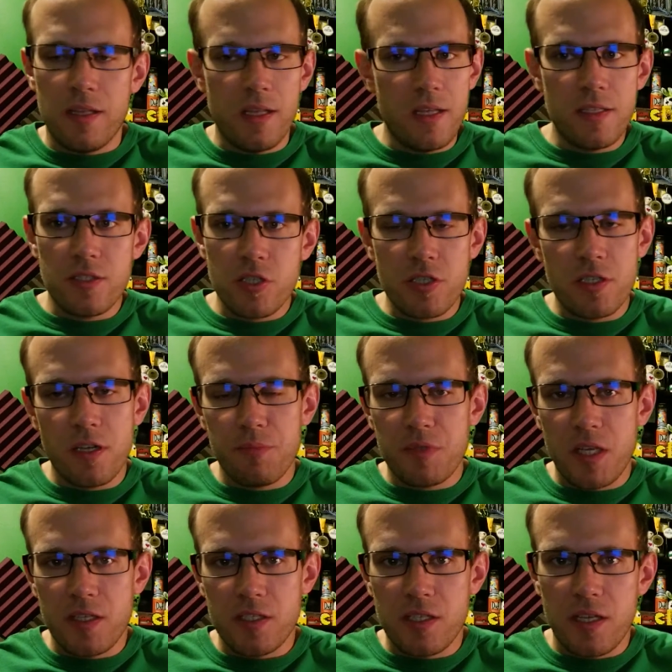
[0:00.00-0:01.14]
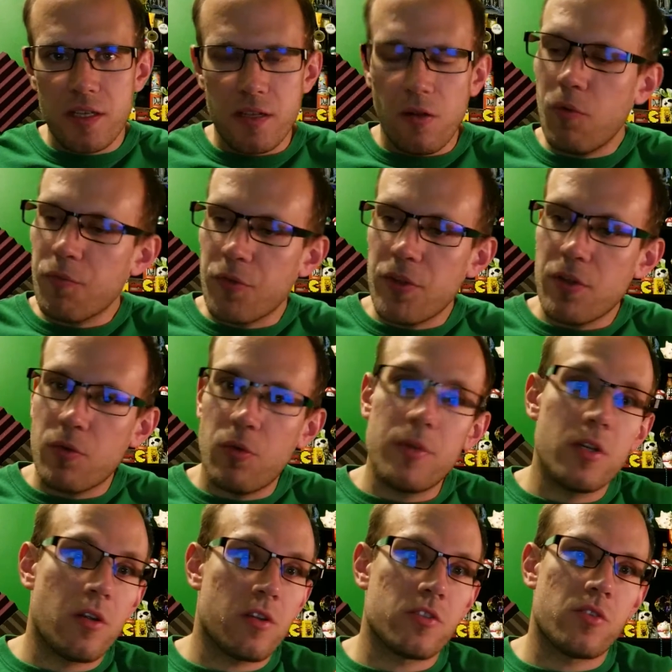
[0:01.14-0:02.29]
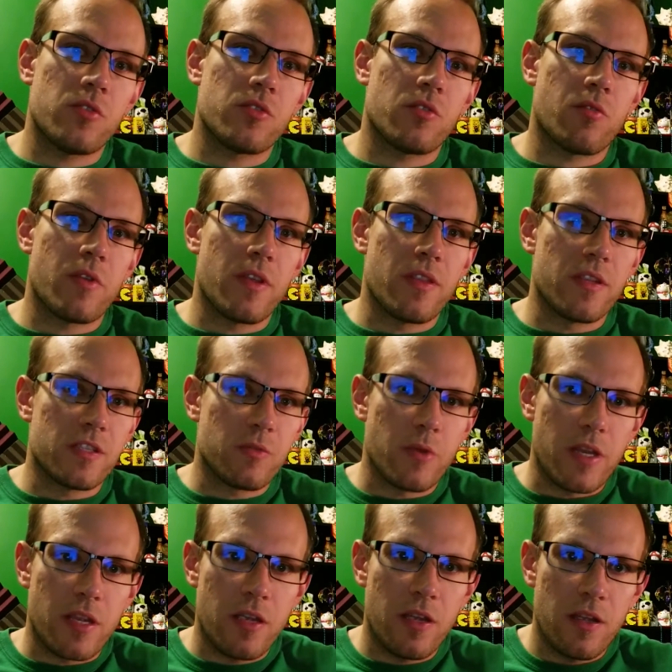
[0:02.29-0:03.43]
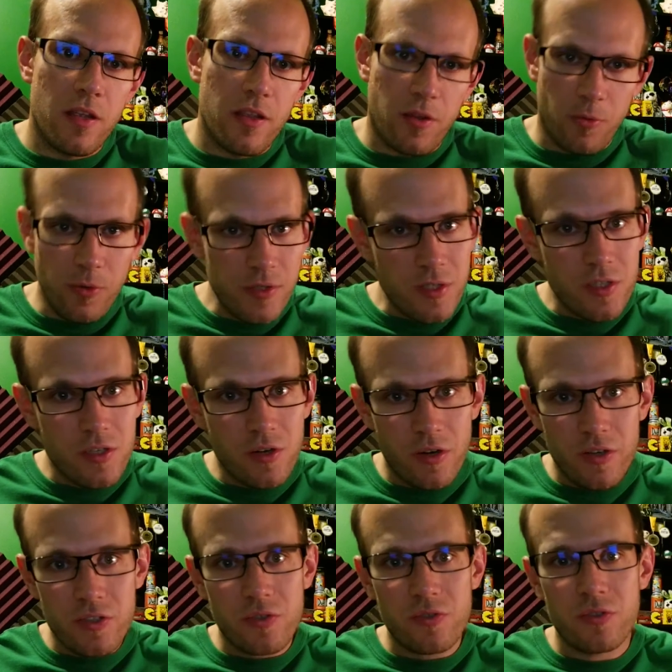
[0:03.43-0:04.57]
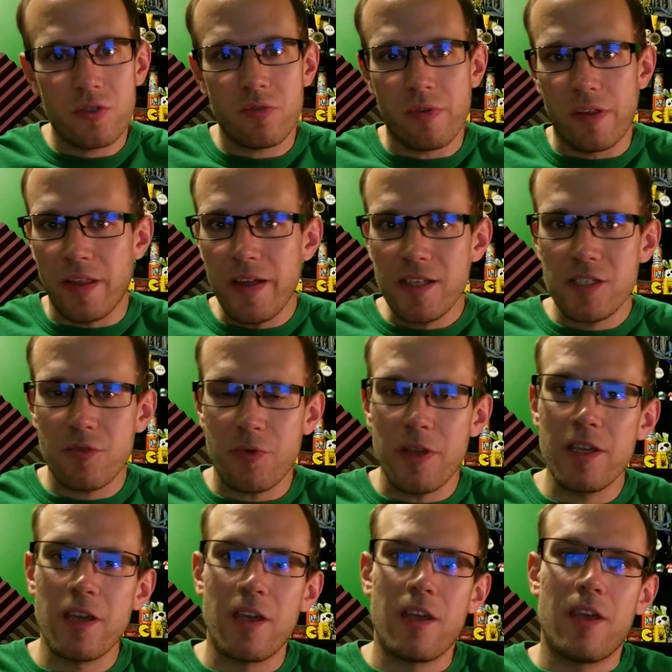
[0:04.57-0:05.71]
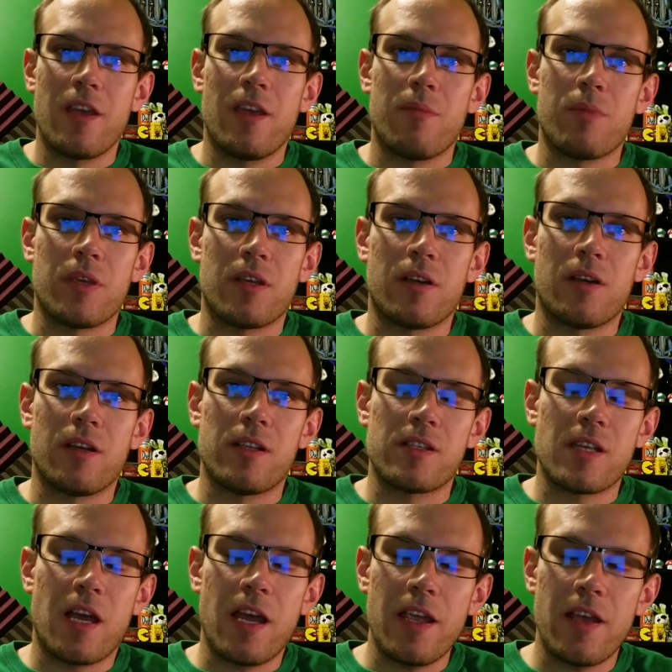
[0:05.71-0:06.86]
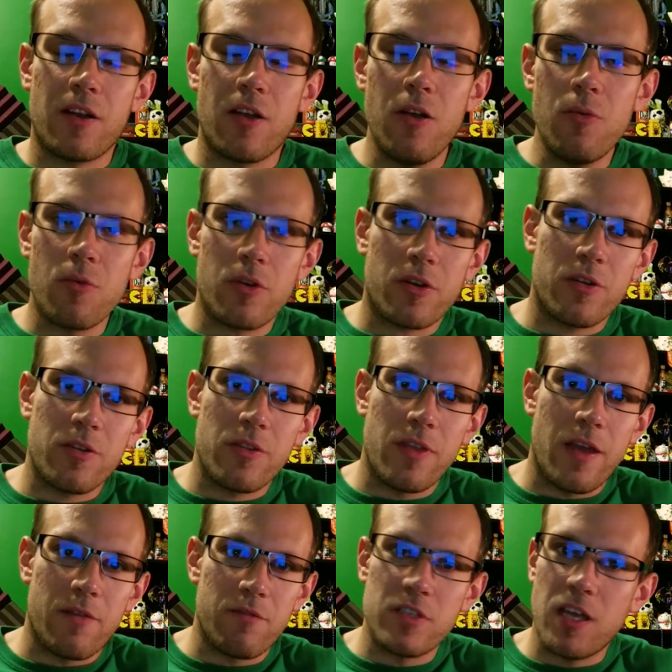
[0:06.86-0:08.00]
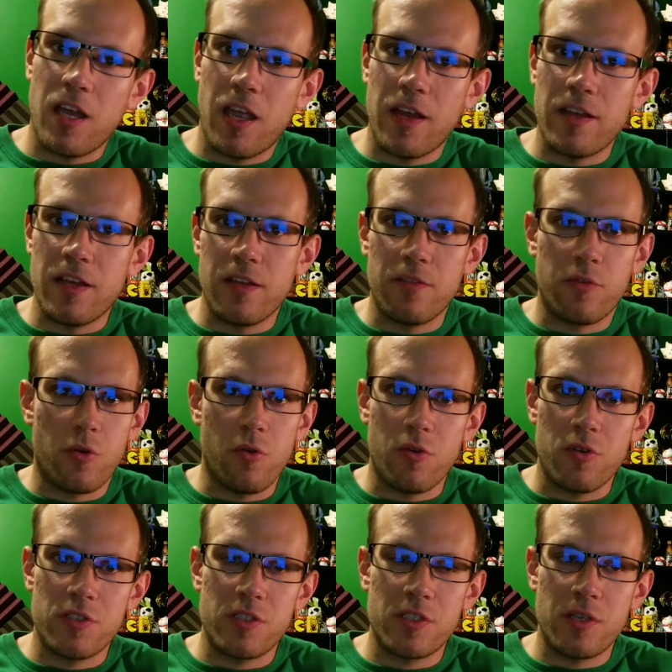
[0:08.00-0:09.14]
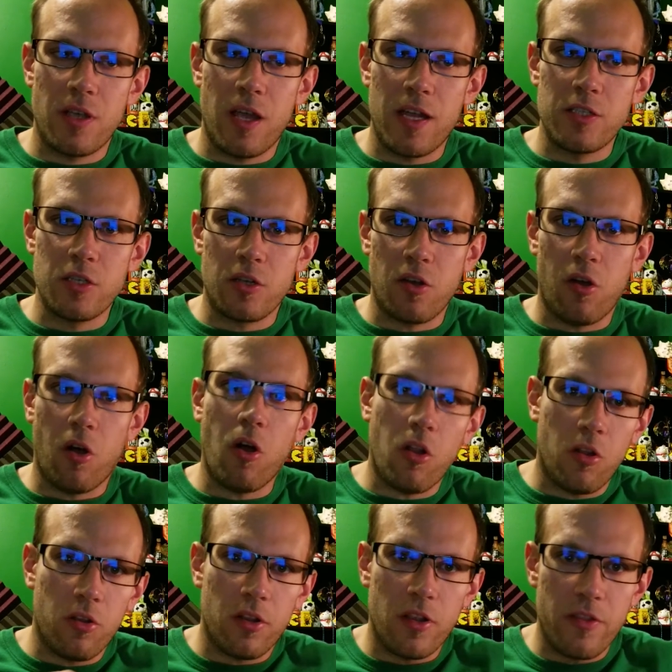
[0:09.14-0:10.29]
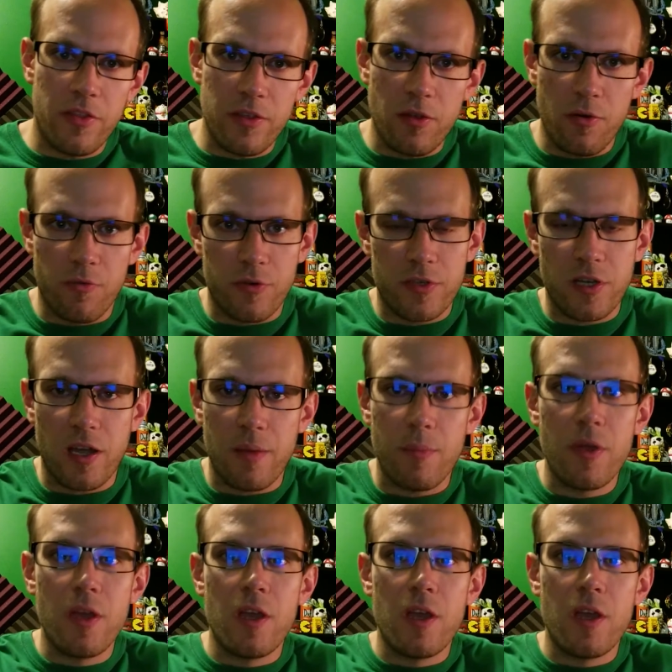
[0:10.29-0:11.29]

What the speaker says: It's just an update to say that hopefully there will be Dark Souls 3 this week. There wasn't Dark Souls 3 last week because I had a coworker that resigned, and of course I took all the overtime.